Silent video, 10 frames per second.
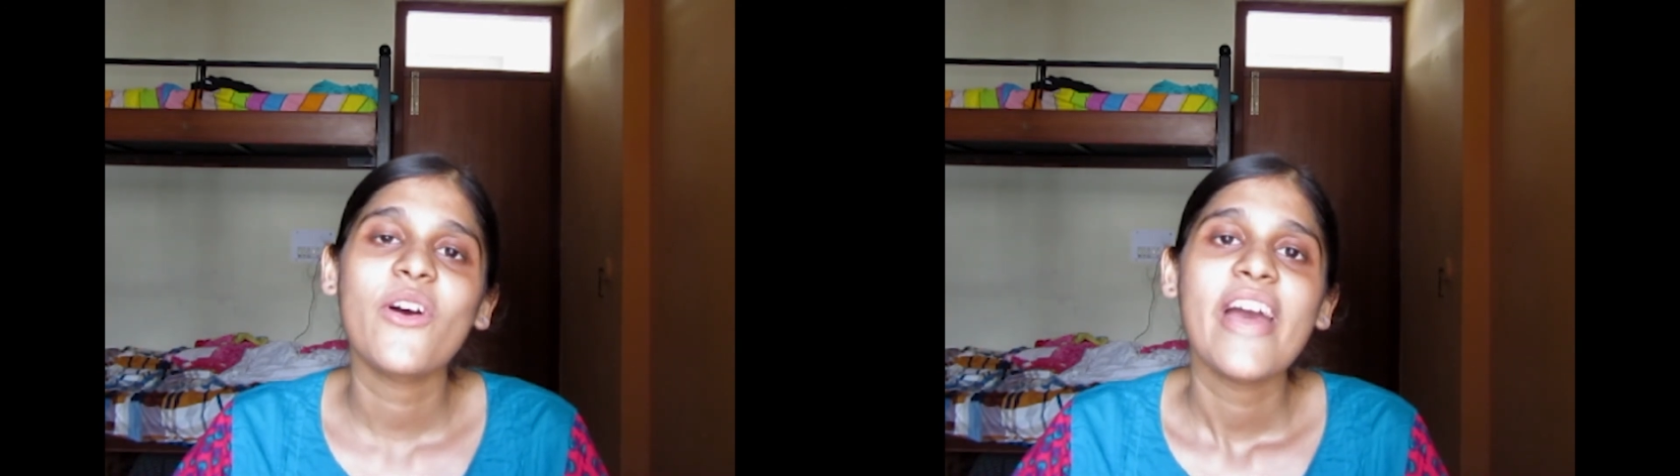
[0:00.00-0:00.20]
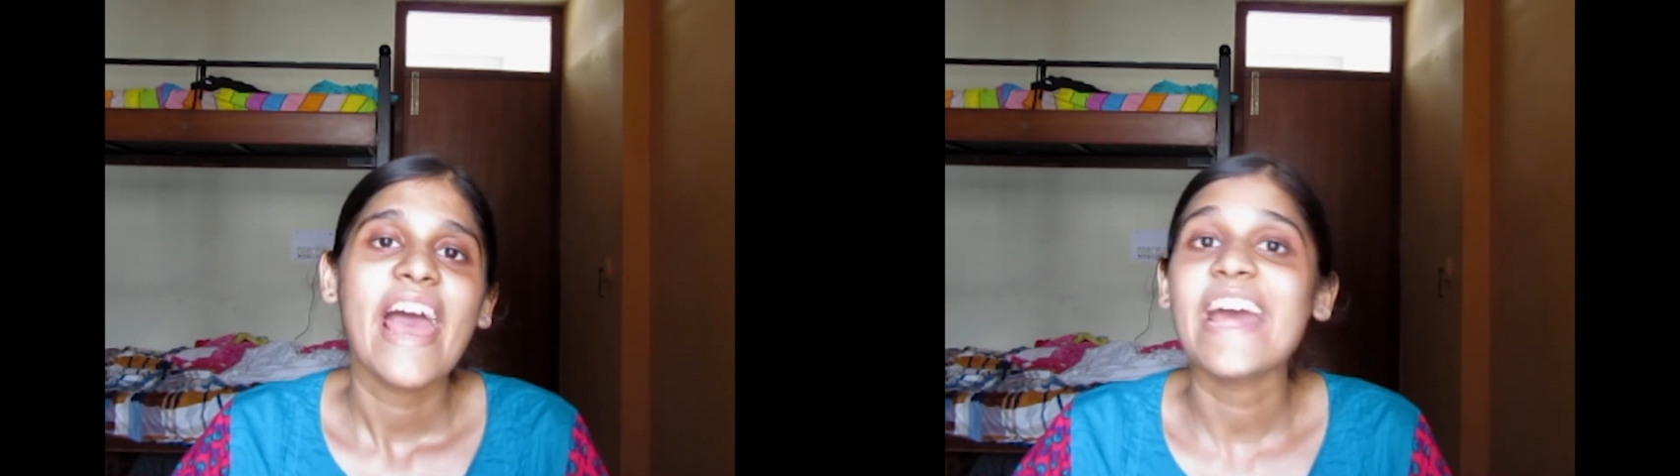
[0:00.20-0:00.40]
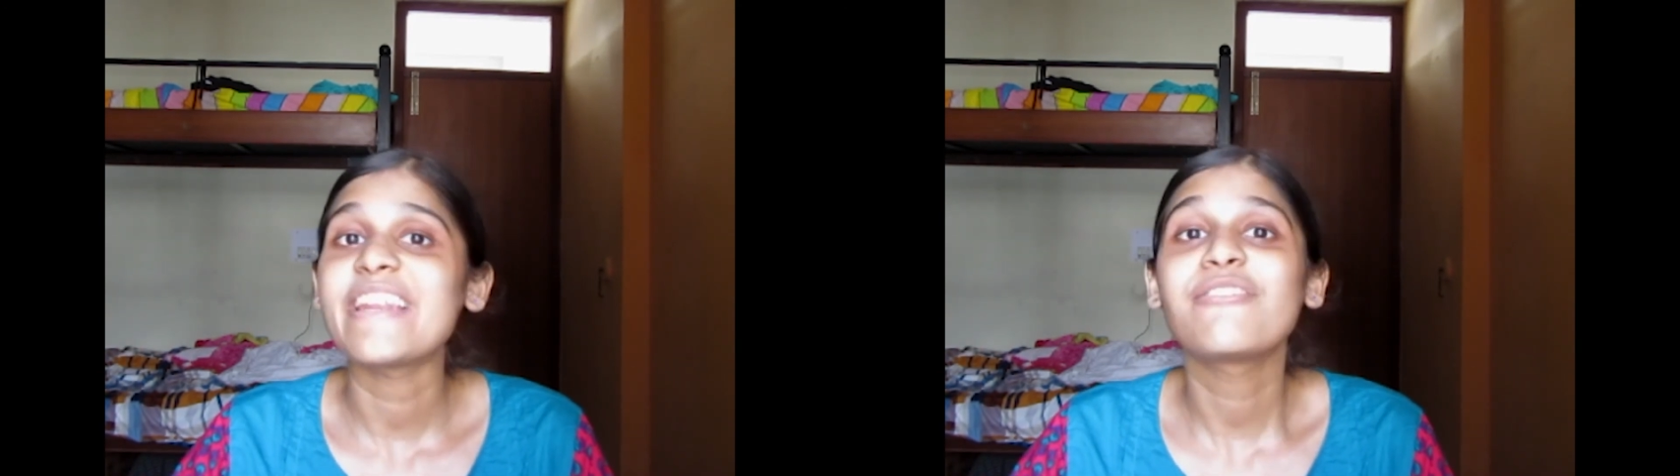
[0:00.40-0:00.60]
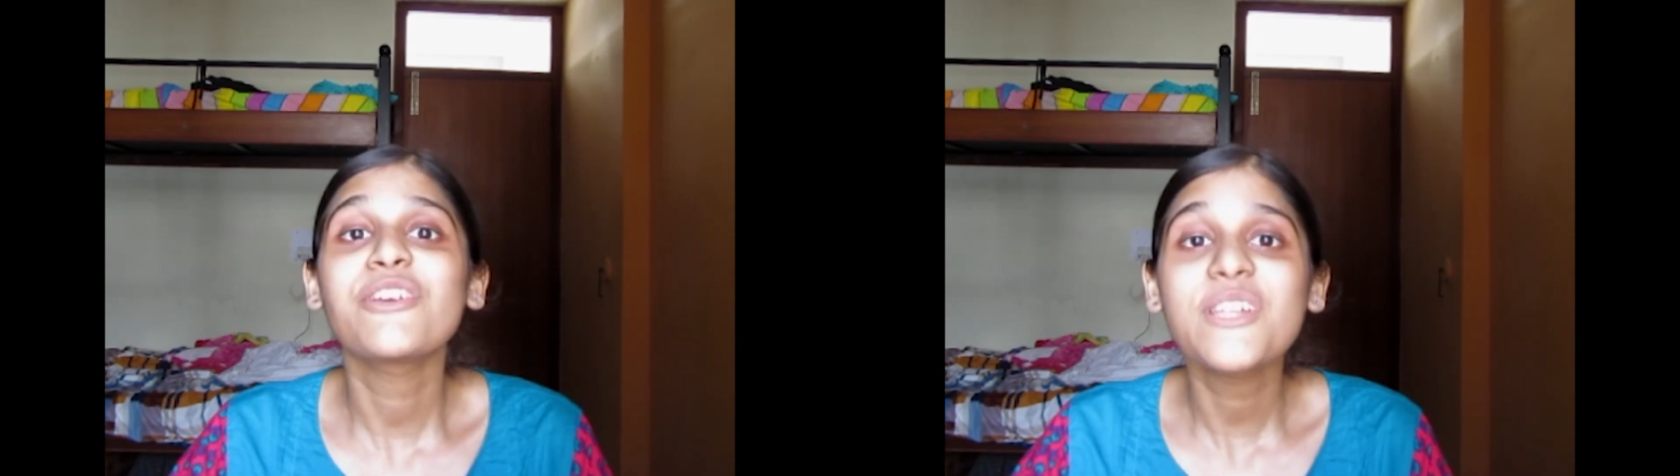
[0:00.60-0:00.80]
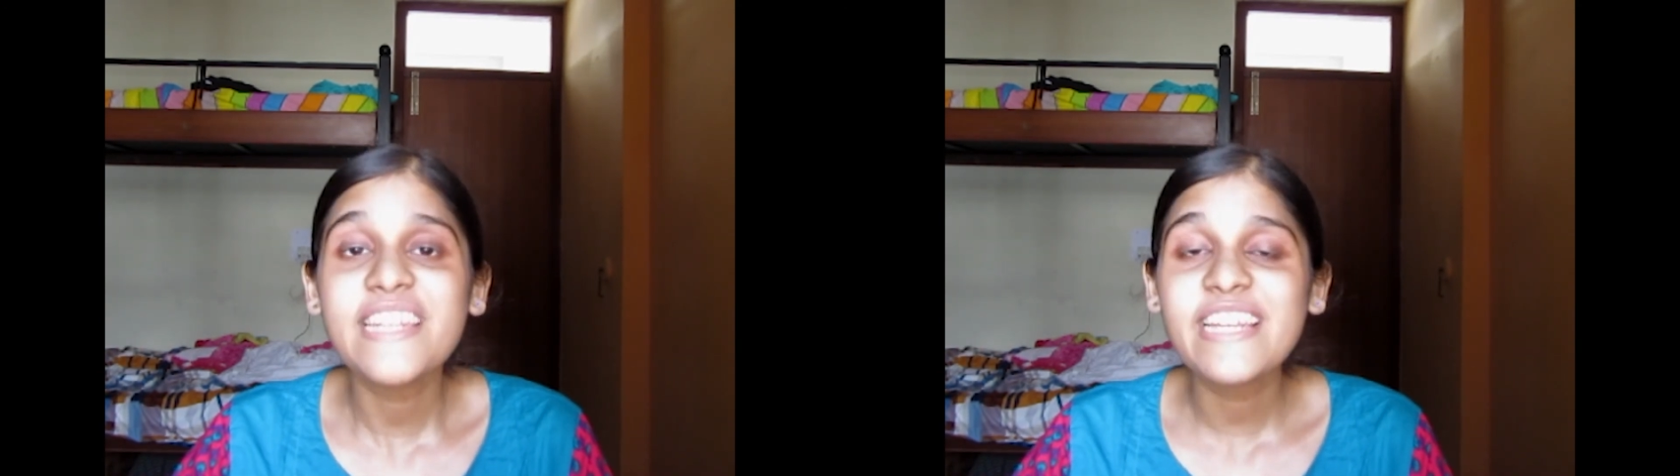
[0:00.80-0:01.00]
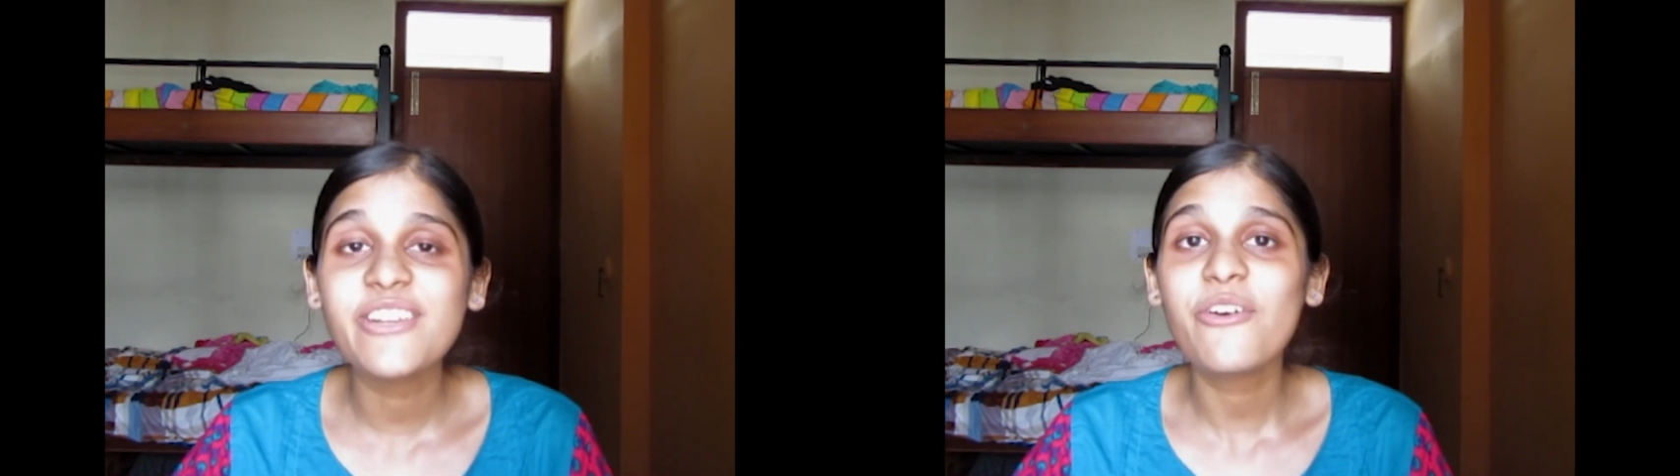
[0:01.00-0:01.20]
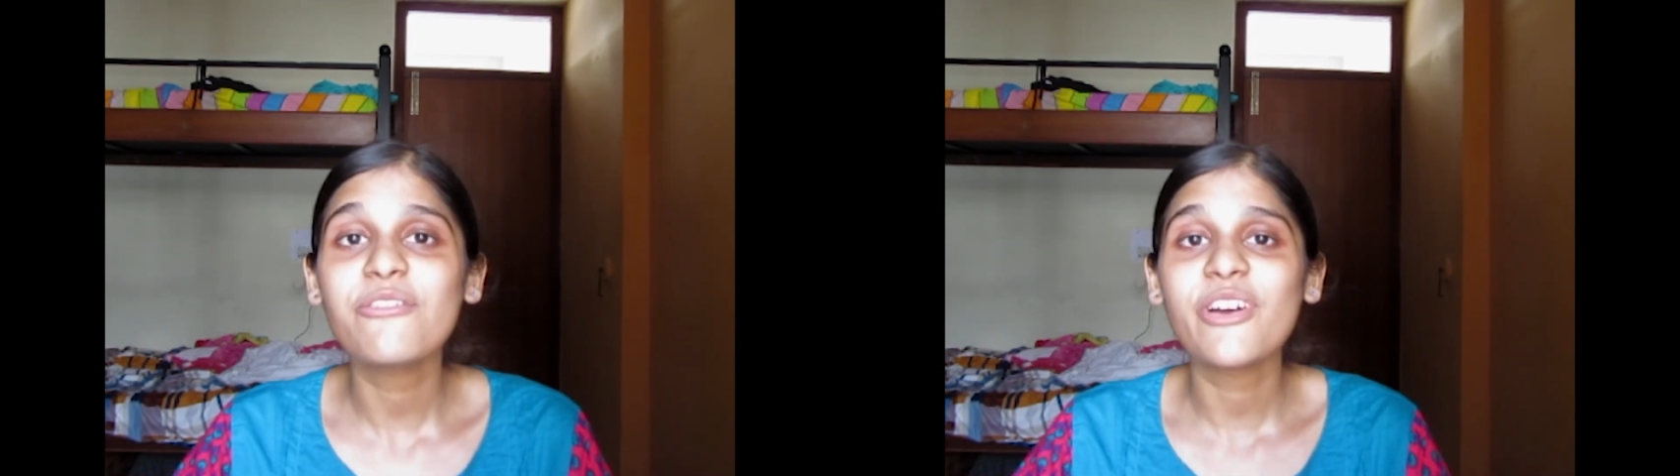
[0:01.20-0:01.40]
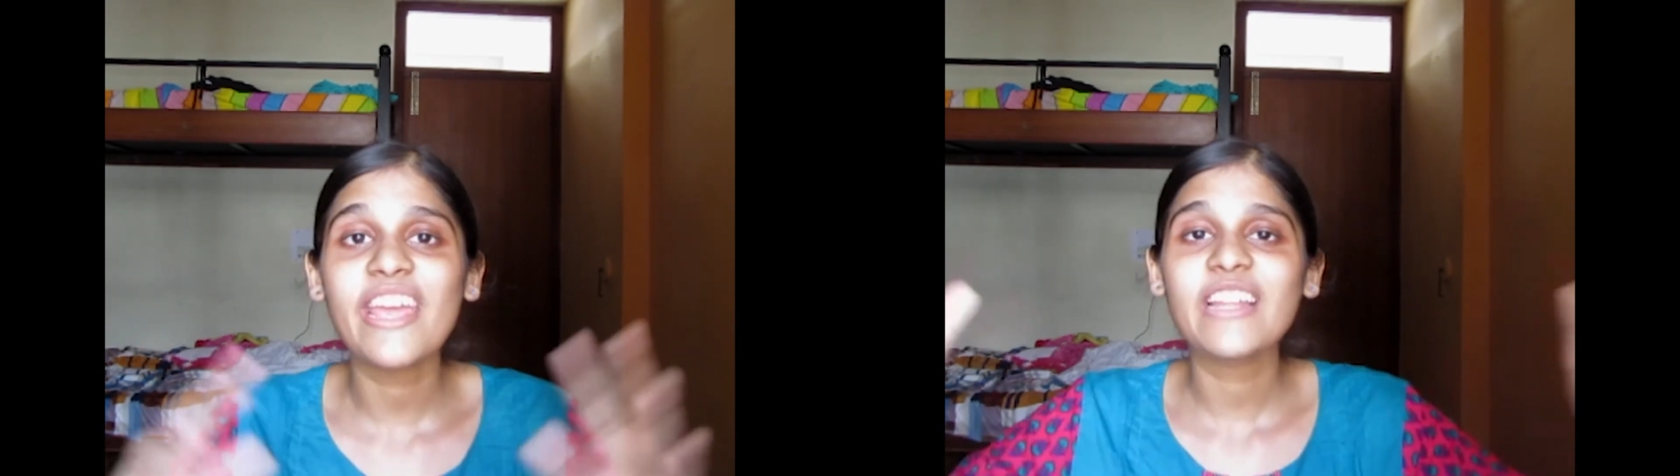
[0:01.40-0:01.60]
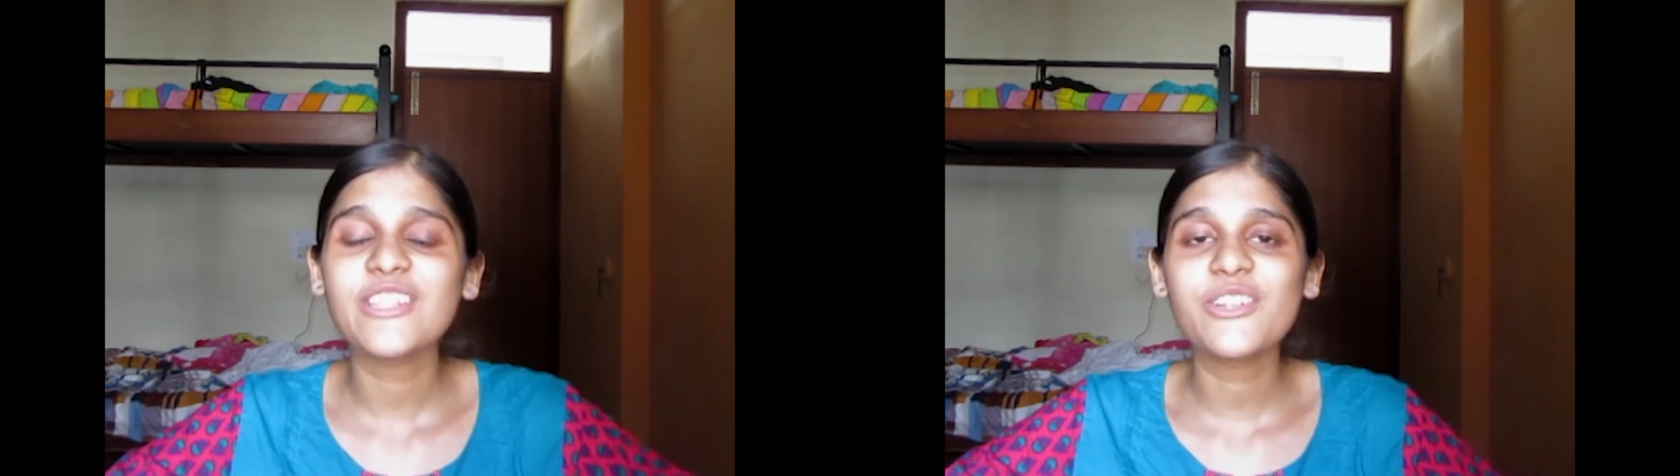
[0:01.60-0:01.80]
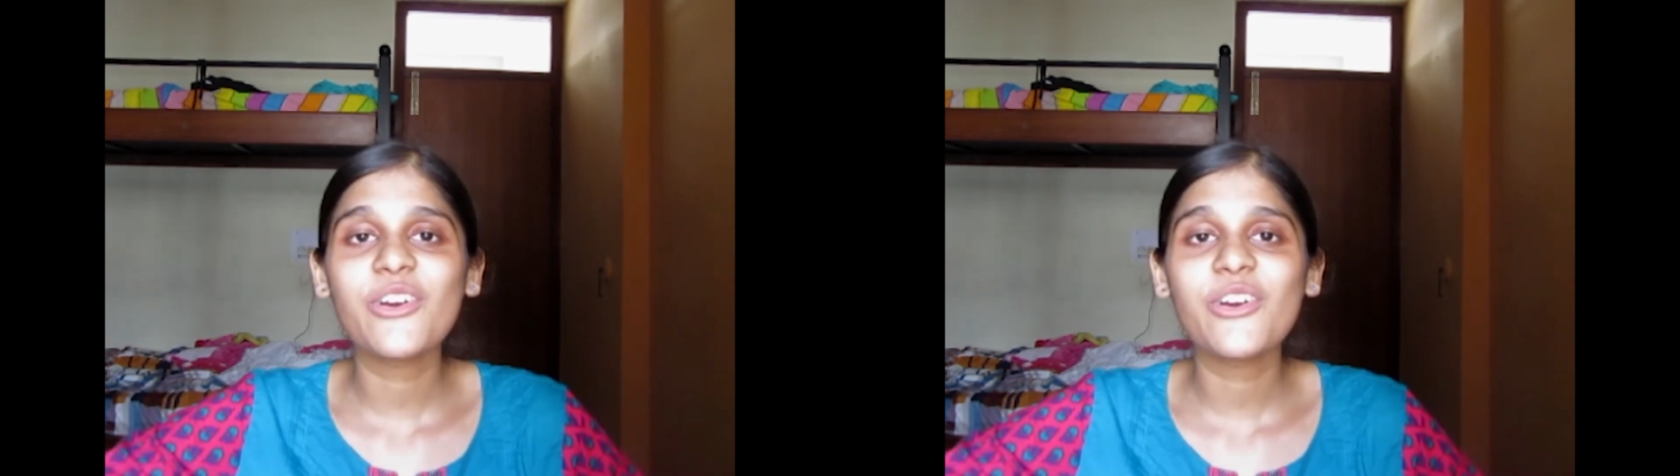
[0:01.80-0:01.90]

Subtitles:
and if you did, don't forget to